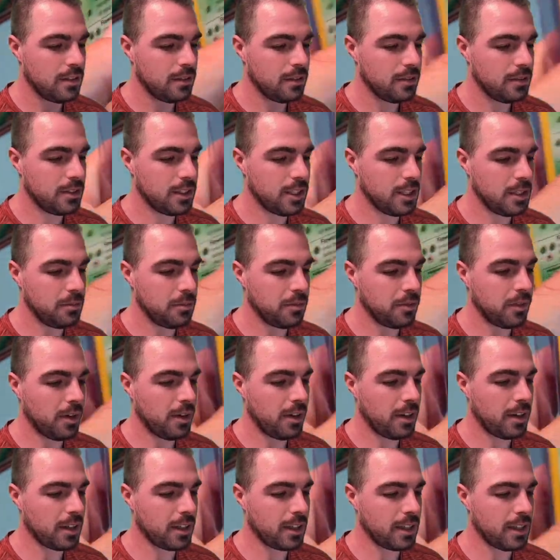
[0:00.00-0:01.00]
Team
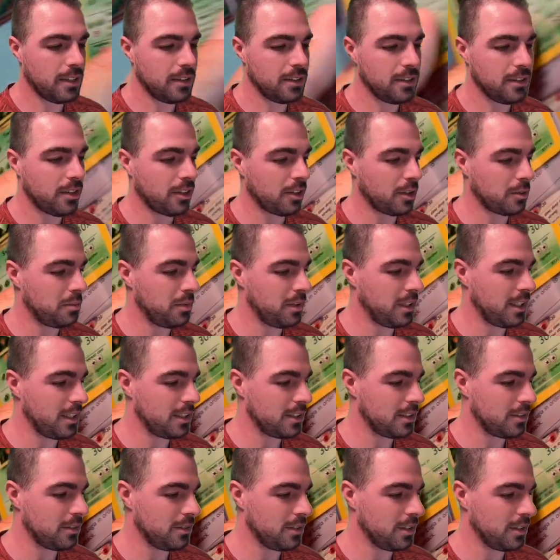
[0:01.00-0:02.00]
Rocket, Dark
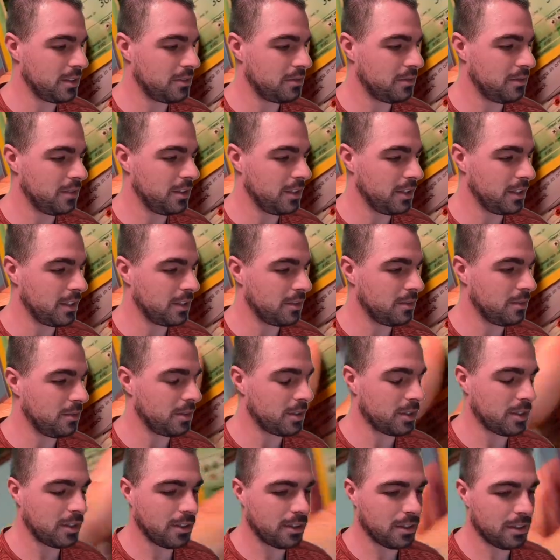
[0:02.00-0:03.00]
Blastoise, really cool
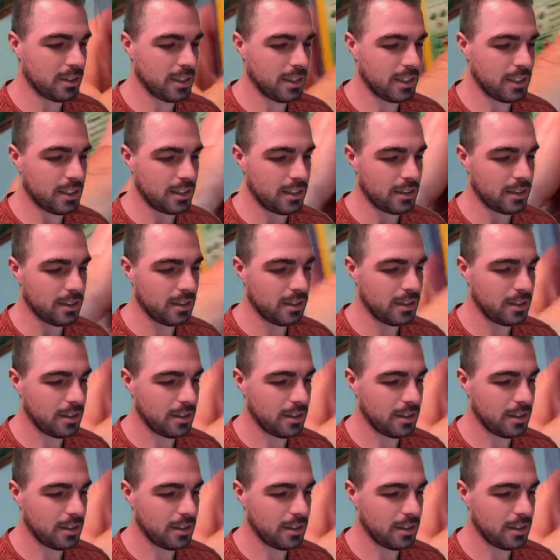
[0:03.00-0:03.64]
card there.